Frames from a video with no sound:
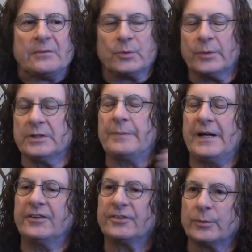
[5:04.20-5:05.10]
But when he
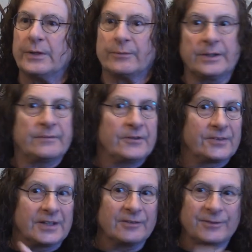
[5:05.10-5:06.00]
passed away, right
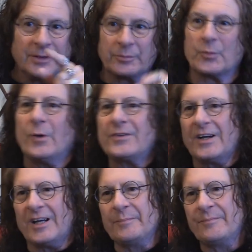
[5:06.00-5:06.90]
around King Philip's
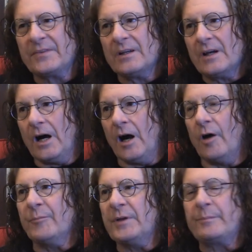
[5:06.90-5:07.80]
wartime,
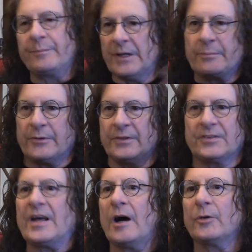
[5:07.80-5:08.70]
um, they they burned
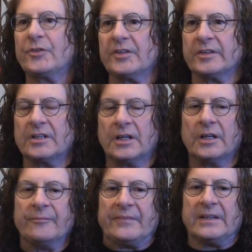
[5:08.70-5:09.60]
his house, and
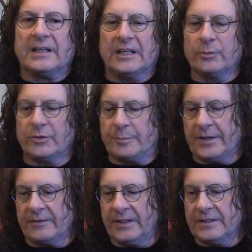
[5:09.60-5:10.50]
uh, he was
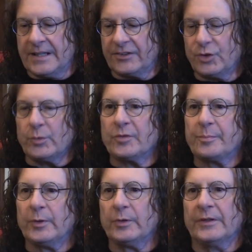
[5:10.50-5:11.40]
buried next to his
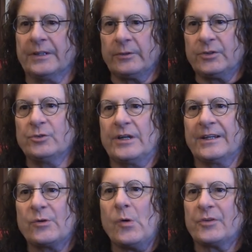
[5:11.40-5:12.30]
bull, and there were two
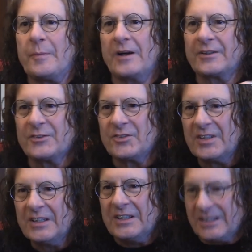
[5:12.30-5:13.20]
giant cross markers
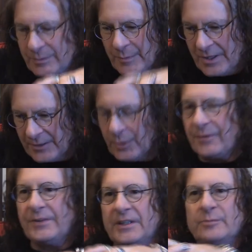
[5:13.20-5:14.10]
yeah. to mark
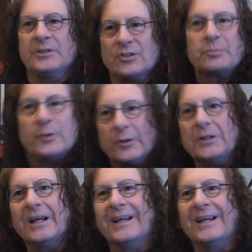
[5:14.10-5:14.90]
off him and his bull.